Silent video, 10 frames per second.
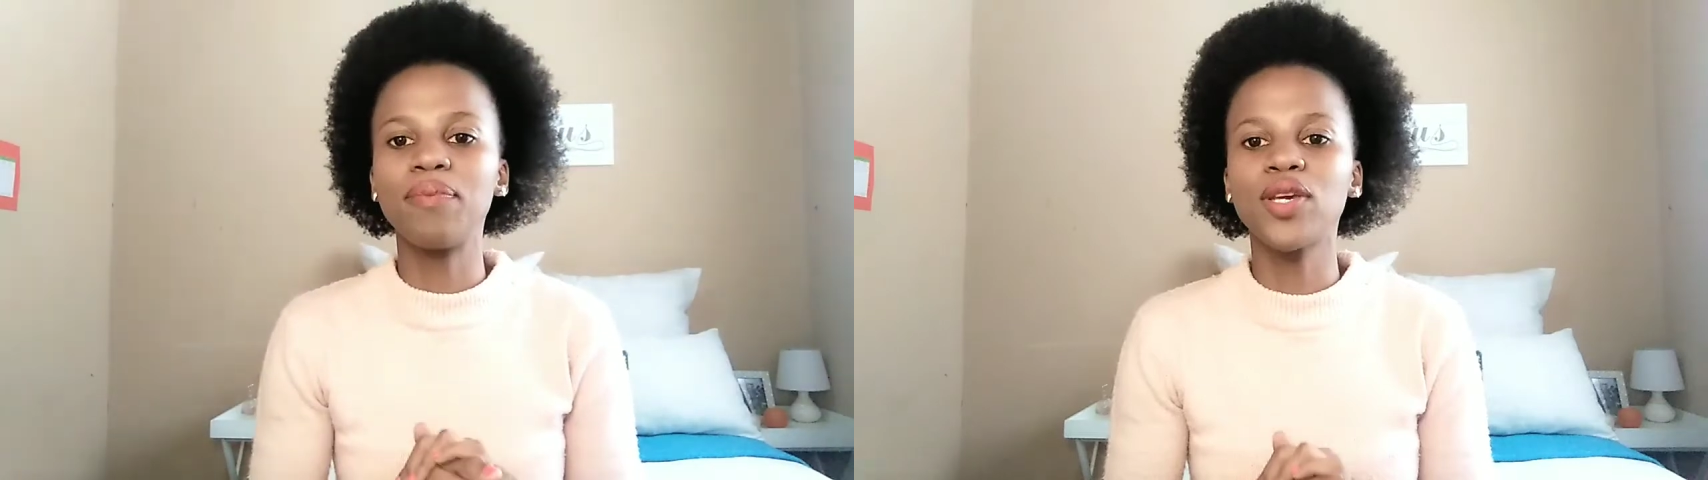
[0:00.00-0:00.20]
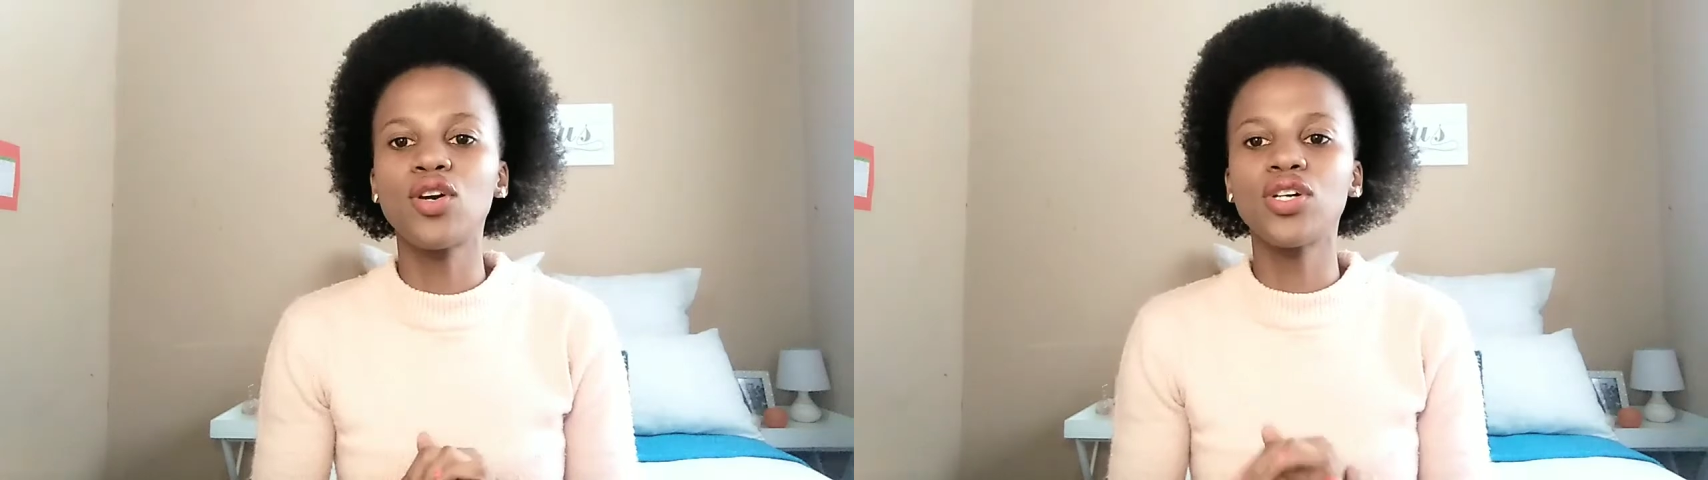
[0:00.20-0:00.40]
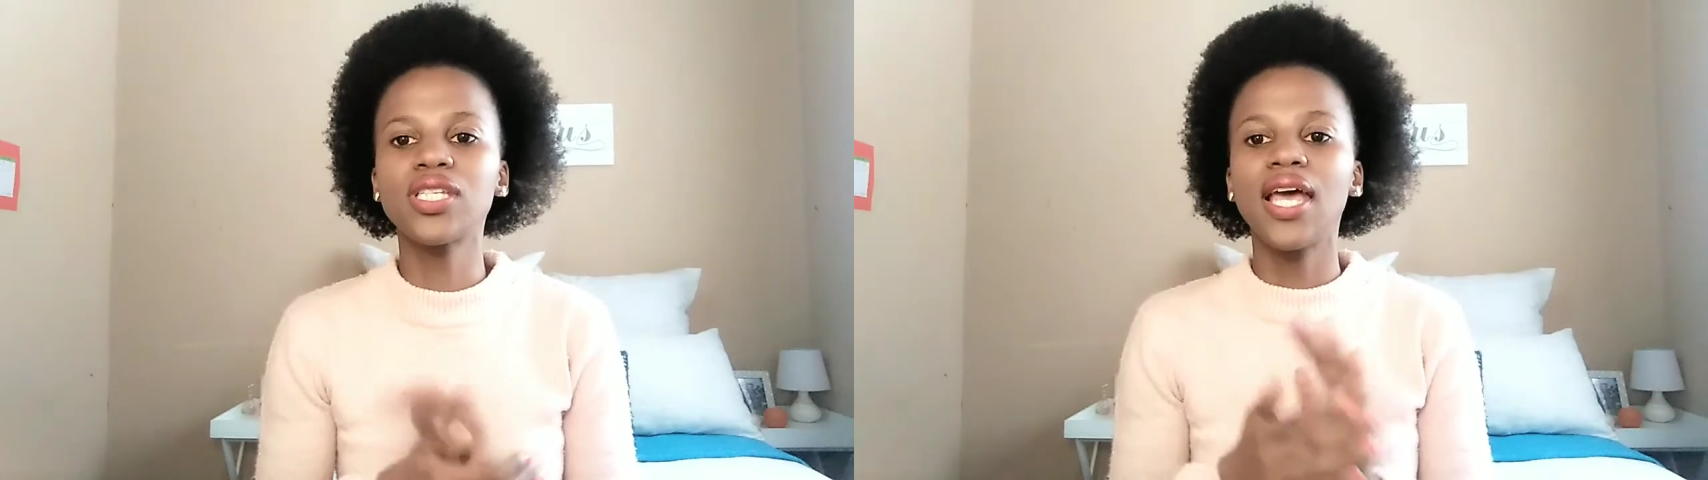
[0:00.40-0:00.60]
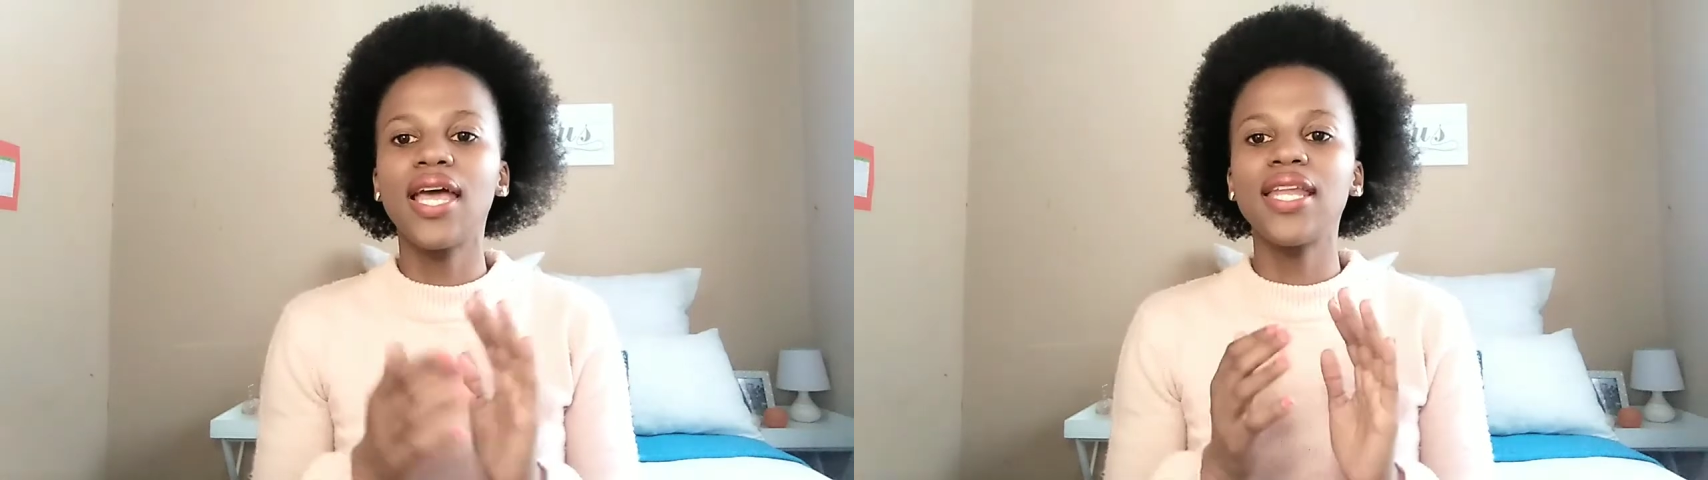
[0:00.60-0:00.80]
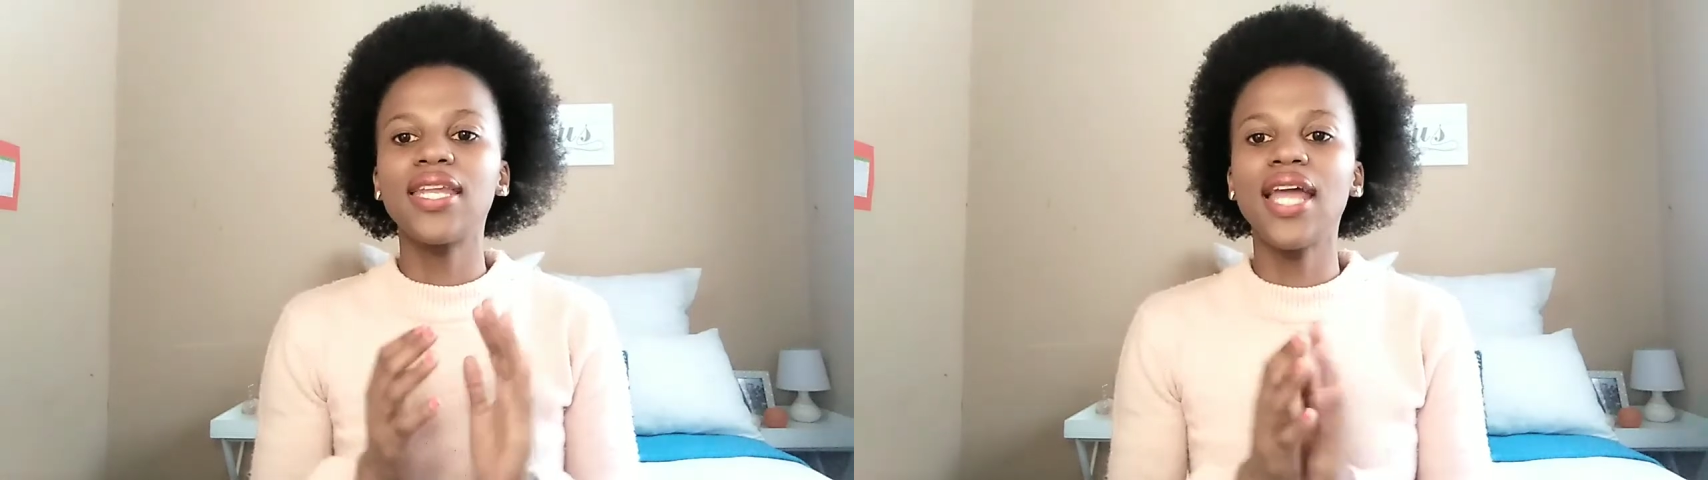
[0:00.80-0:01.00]
Because
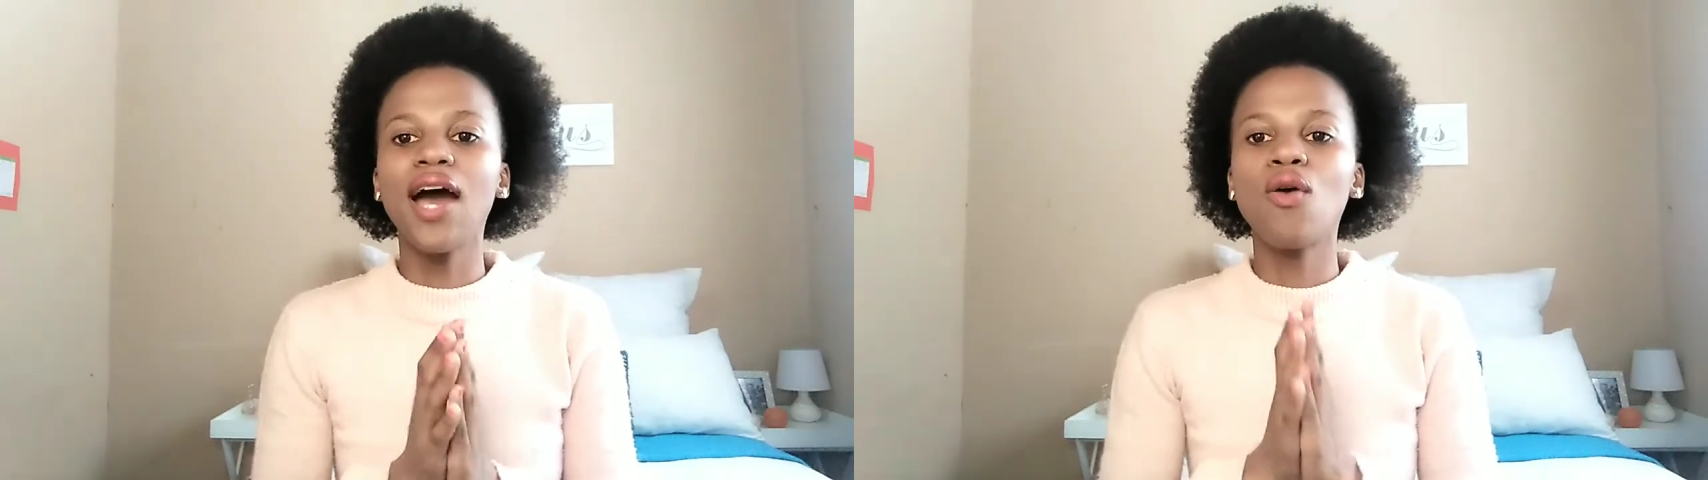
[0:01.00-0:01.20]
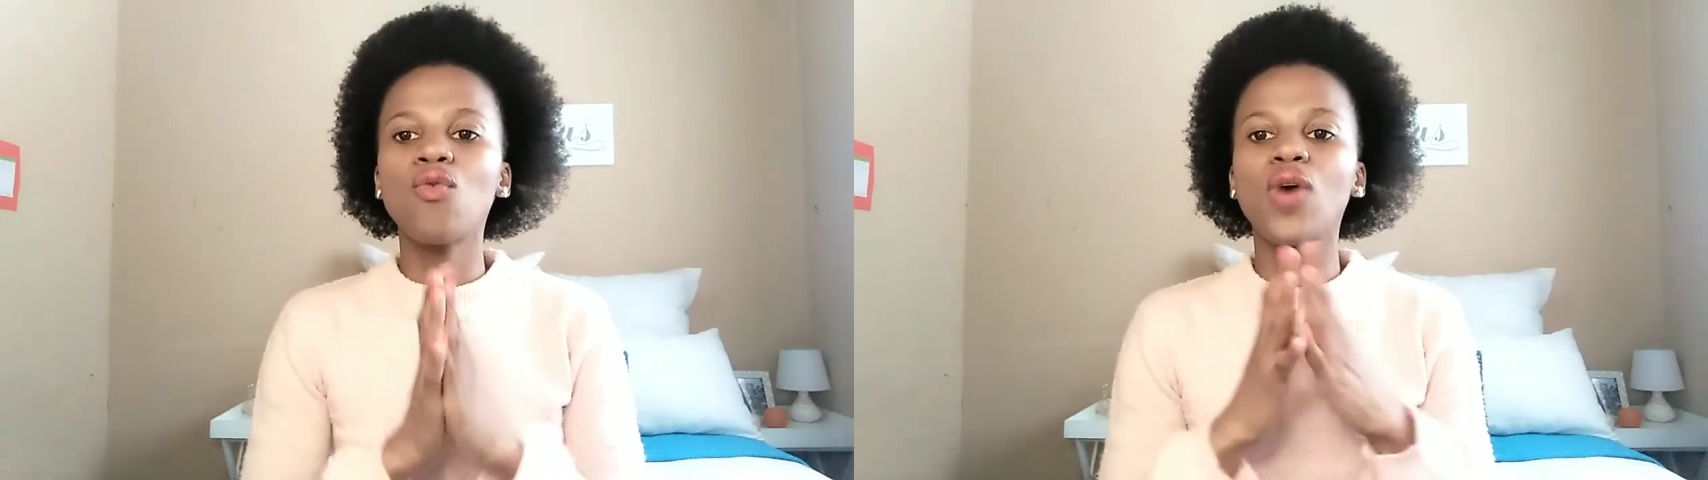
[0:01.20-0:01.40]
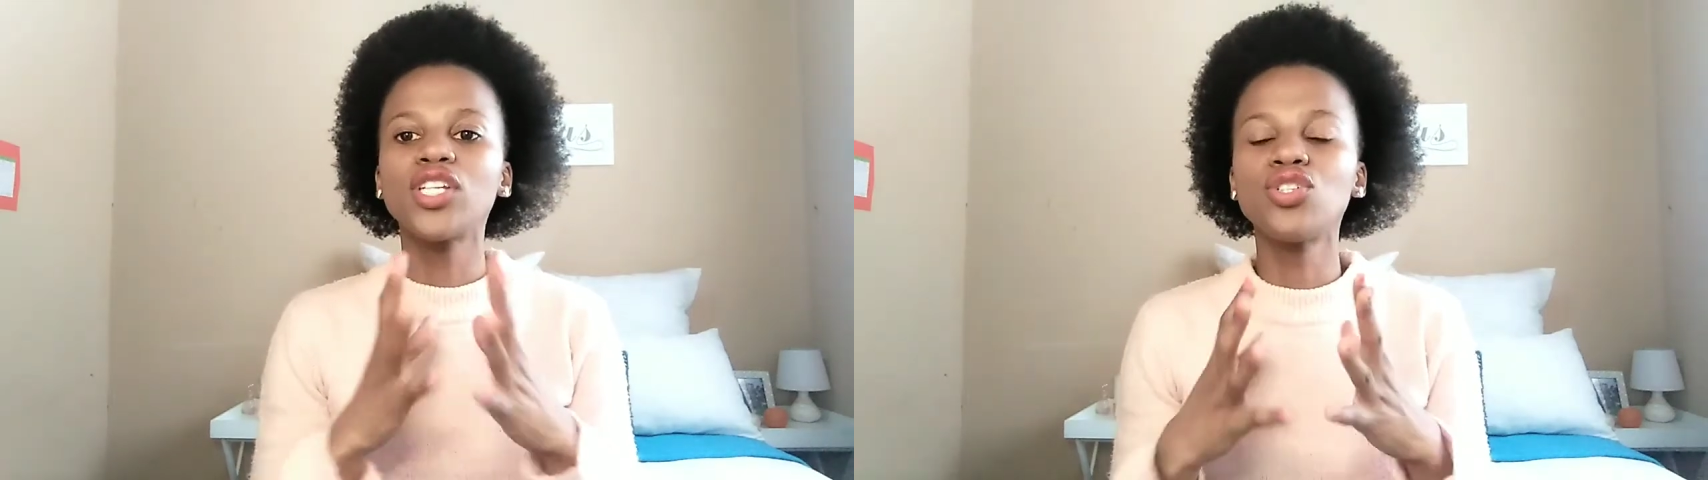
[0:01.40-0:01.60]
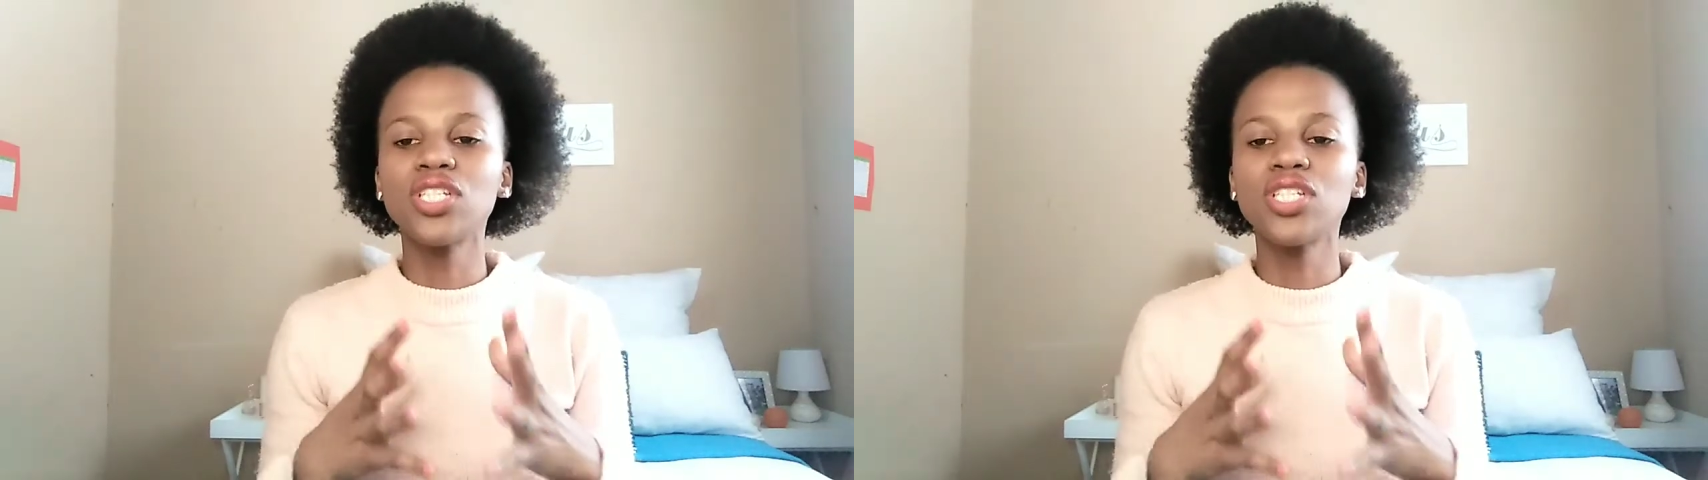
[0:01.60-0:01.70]
now what